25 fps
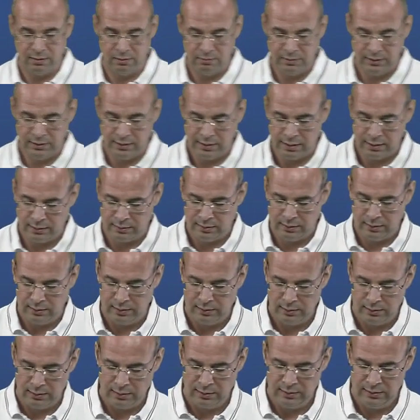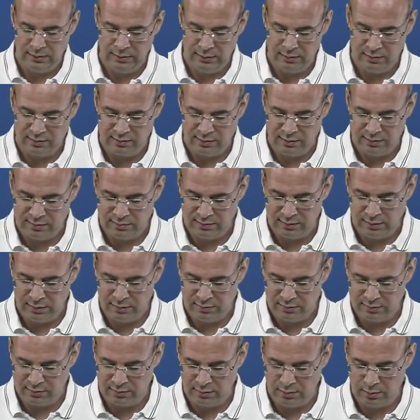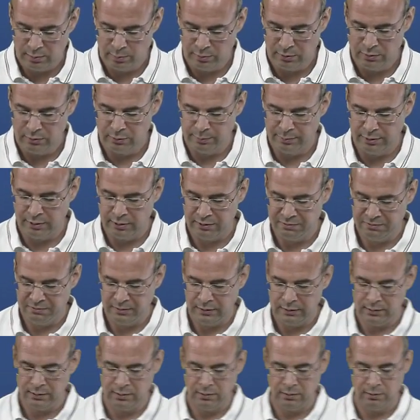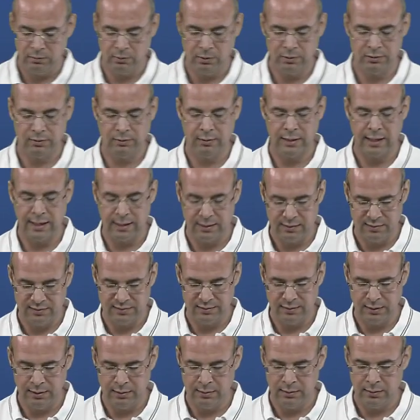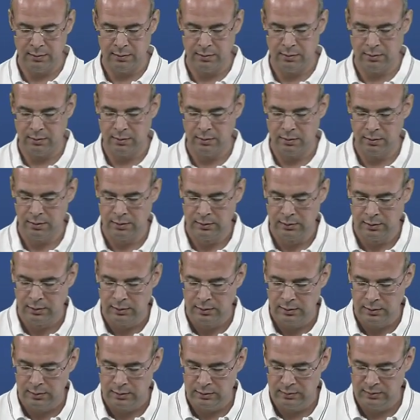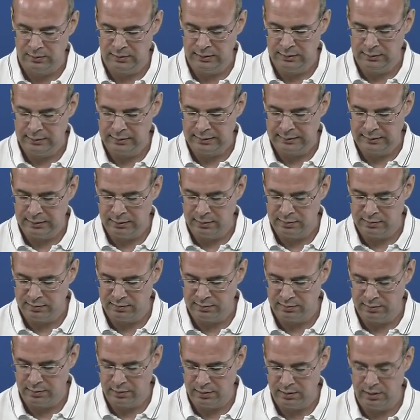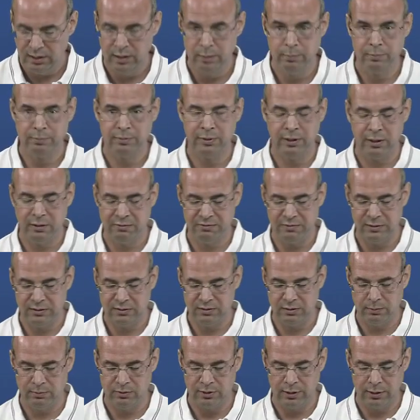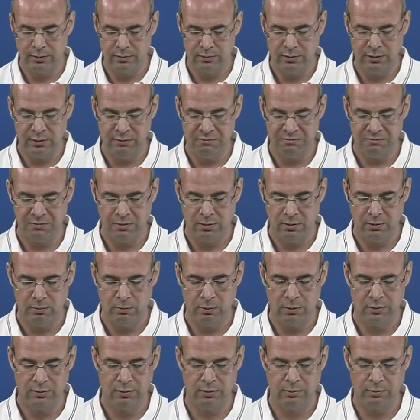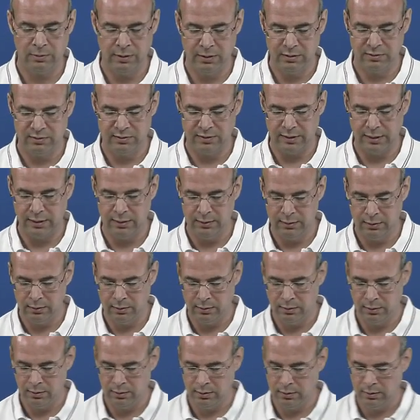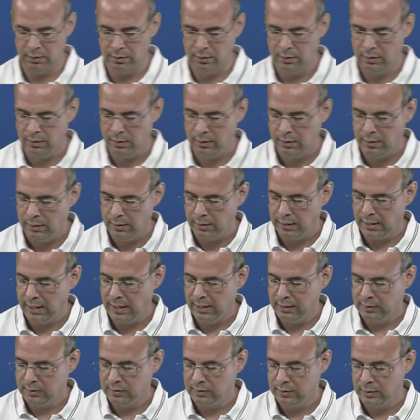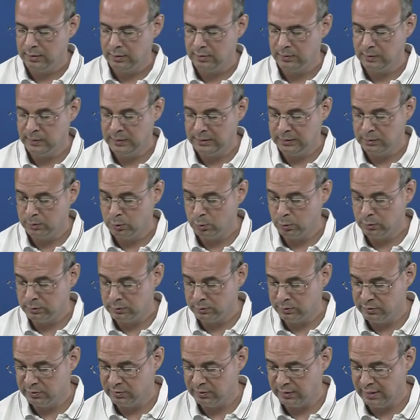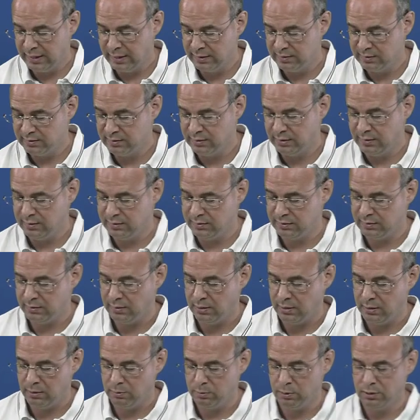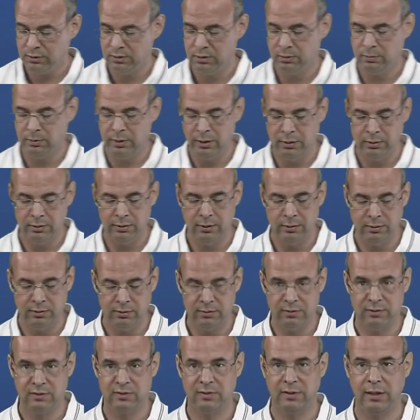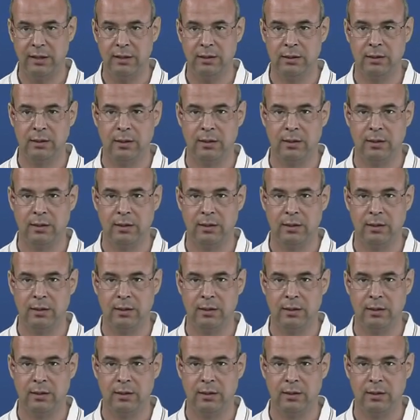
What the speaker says: We get dixisses, pluperfect, what you had said, diceres, imperfect subjunctive, what you were saying, and dicturus essis, what you were going to say.